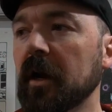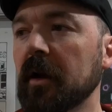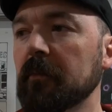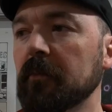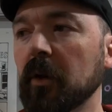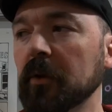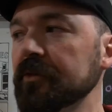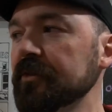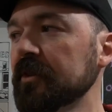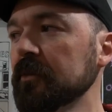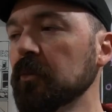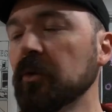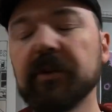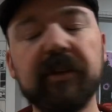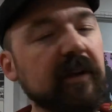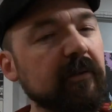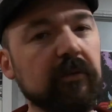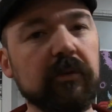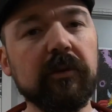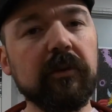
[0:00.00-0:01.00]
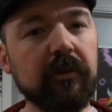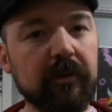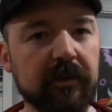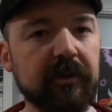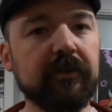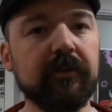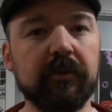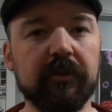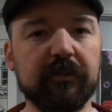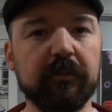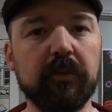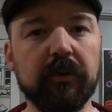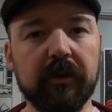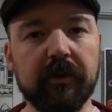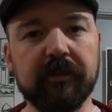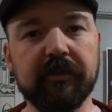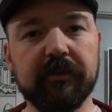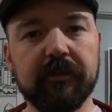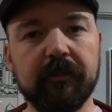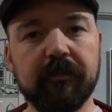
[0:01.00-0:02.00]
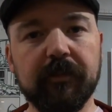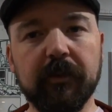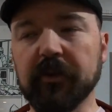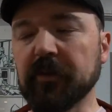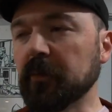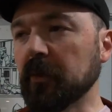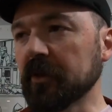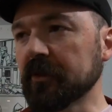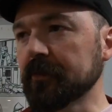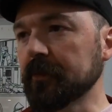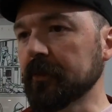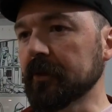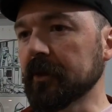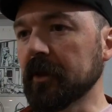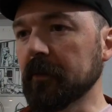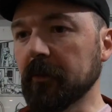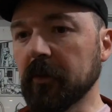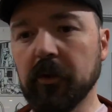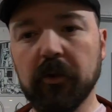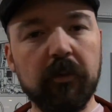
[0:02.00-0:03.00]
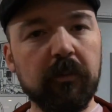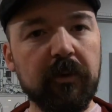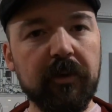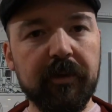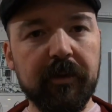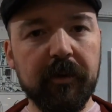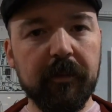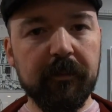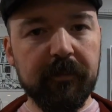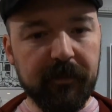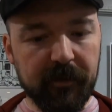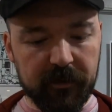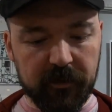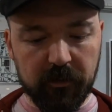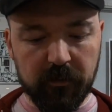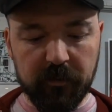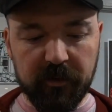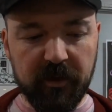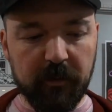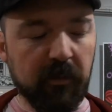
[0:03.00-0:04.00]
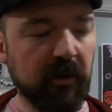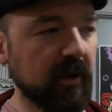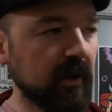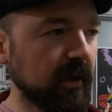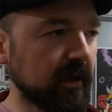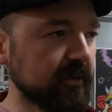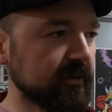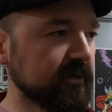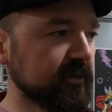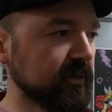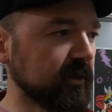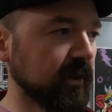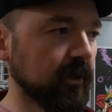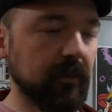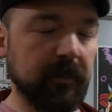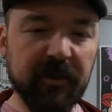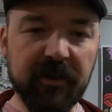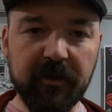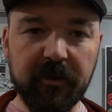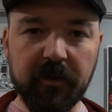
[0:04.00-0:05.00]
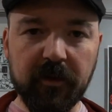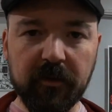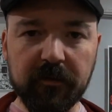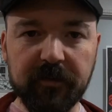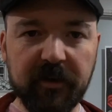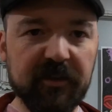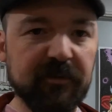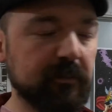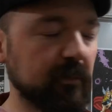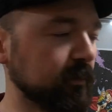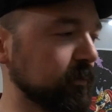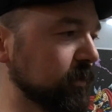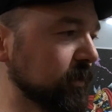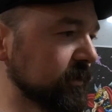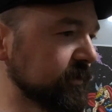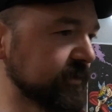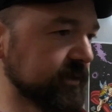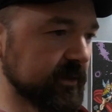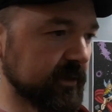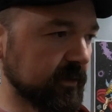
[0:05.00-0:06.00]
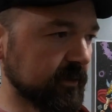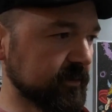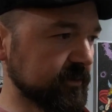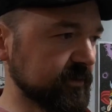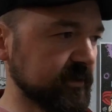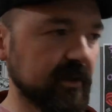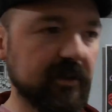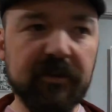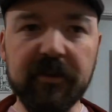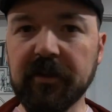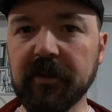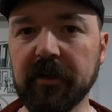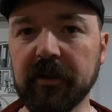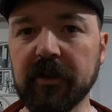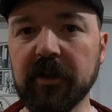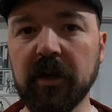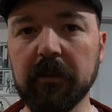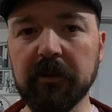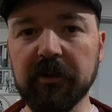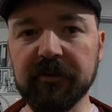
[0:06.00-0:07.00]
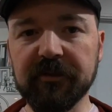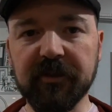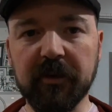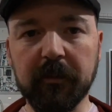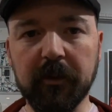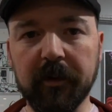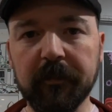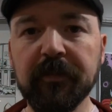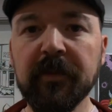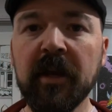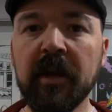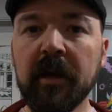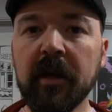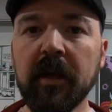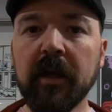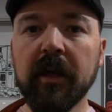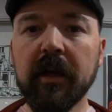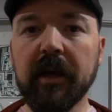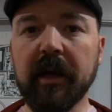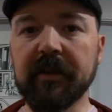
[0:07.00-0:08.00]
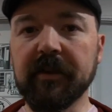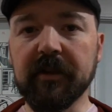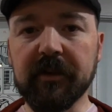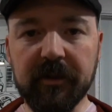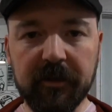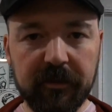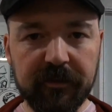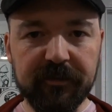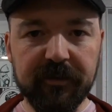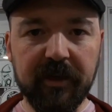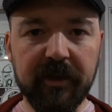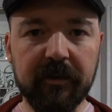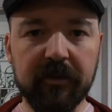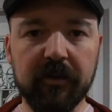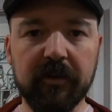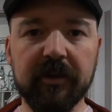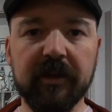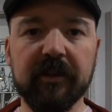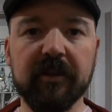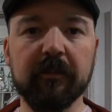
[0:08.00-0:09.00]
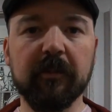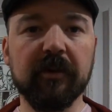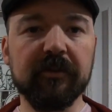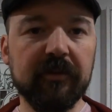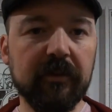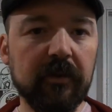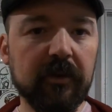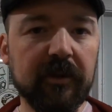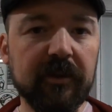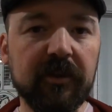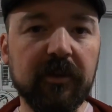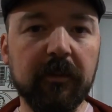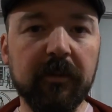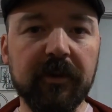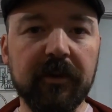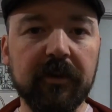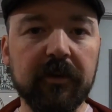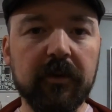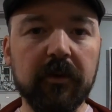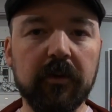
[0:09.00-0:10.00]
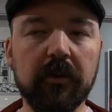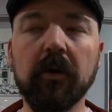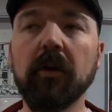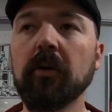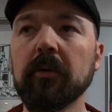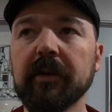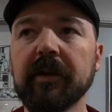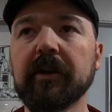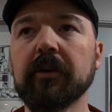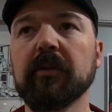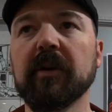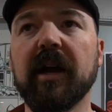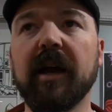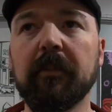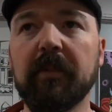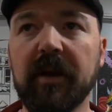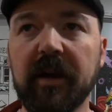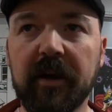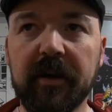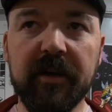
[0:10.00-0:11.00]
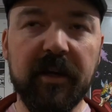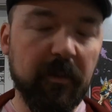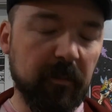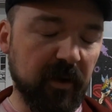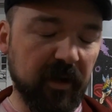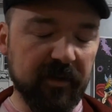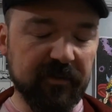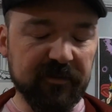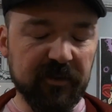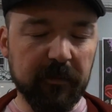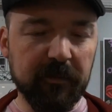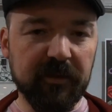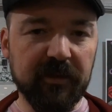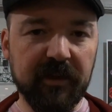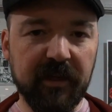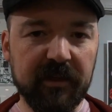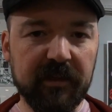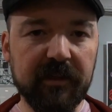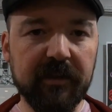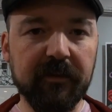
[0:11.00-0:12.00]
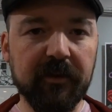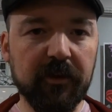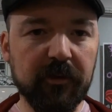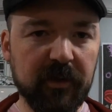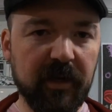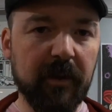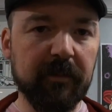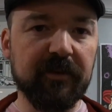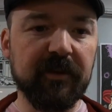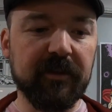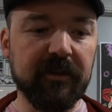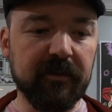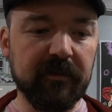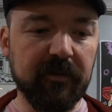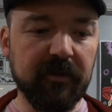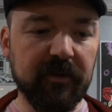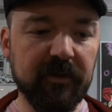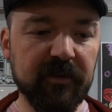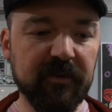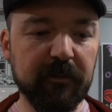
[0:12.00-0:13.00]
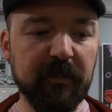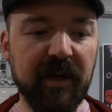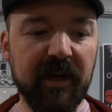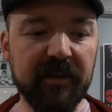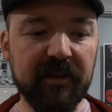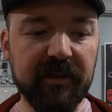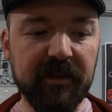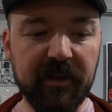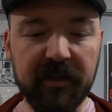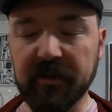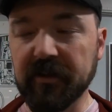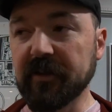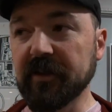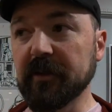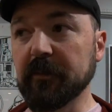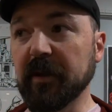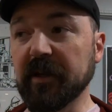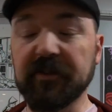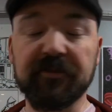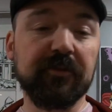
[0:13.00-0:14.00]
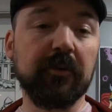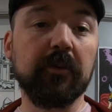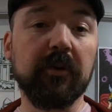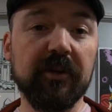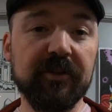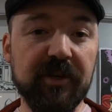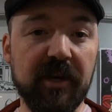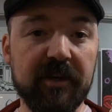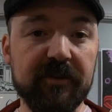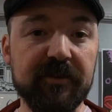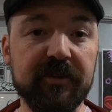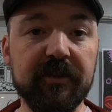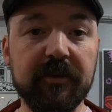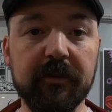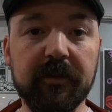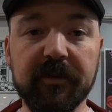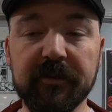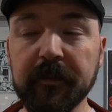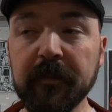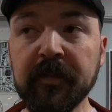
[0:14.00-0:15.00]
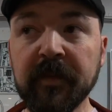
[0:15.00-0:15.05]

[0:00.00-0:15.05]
Most of them will never look at those books. Those books will come home with them. They'll go in a box. They'll be their investment books and they'll sit in a cupboard somewhere. And then years later, they'll get them out to look at them and they'll go, holy crap, how did I buy something that had a living crap kicked at it this badly? And did my storage actually do this?